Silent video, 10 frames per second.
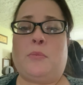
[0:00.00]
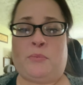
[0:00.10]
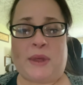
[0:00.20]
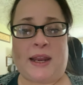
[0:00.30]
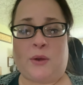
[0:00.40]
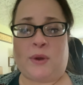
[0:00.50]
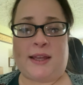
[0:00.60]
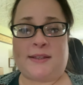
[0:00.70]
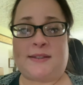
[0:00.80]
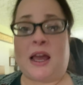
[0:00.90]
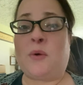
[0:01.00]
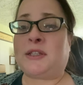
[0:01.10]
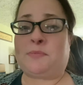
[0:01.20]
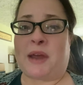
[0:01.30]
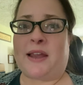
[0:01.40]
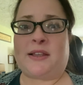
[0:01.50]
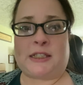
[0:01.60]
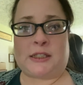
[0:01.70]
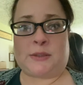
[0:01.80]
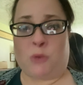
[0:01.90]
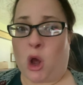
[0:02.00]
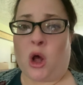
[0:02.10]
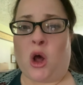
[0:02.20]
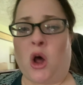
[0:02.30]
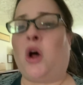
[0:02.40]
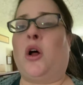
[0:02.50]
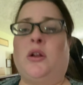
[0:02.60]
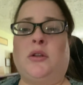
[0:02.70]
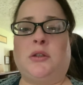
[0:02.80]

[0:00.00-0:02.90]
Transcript: But anyways, that was my small haul.